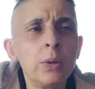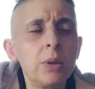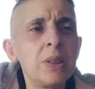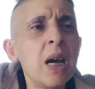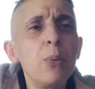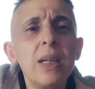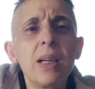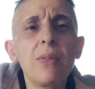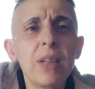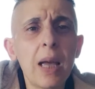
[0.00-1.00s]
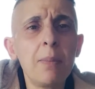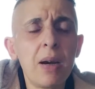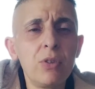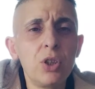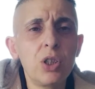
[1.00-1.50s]
now we can have gay
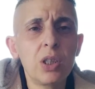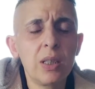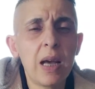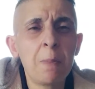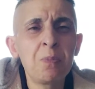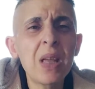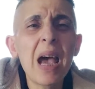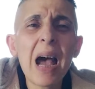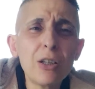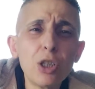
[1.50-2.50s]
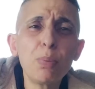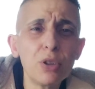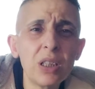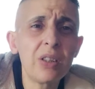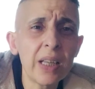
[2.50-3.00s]
marriages and that. How do you
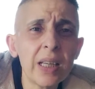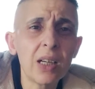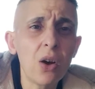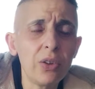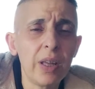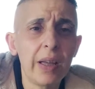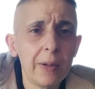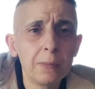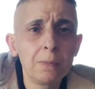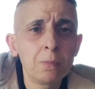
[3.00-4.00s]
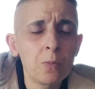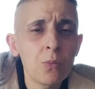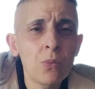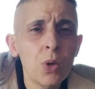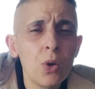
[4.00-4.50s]
bloody think it got there?
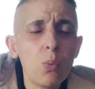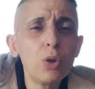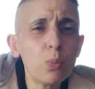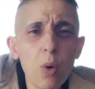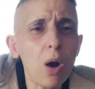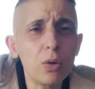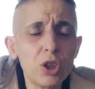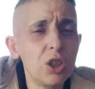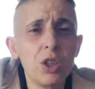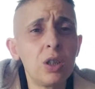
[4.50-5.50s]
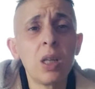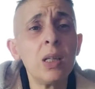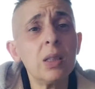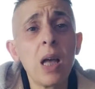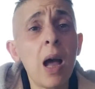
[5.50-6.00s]
What? Did you
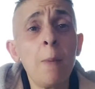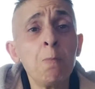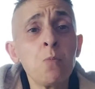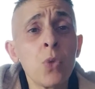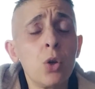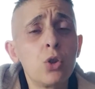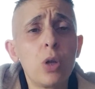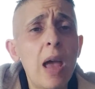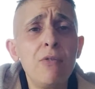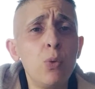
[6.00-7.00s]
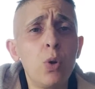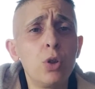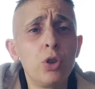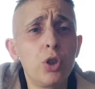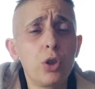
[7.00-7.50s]
think that
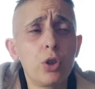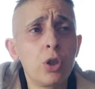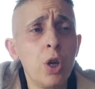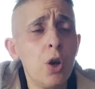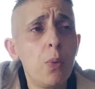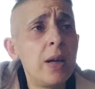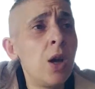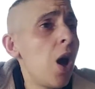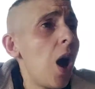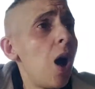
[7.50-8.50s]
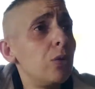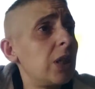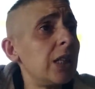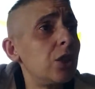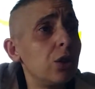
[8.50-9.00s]
everyone just went, oh,
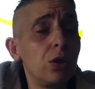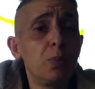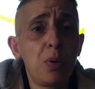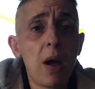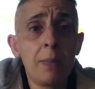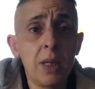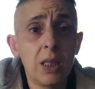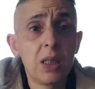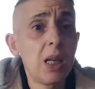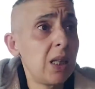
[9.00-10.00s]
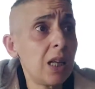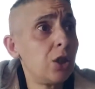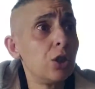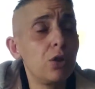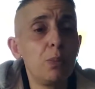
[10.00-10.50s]
that's a good Prime Minister, that's
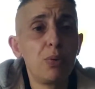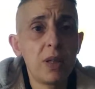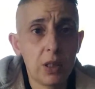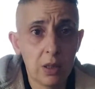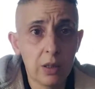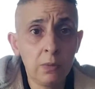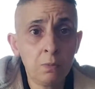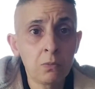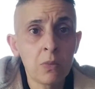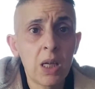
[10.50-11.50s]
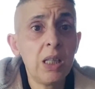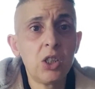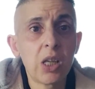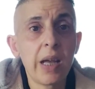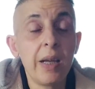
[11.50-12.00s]
a good President. He's
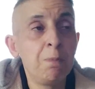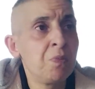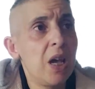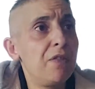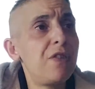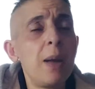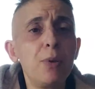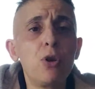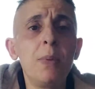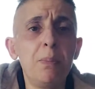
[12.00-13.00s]
saying, if I become in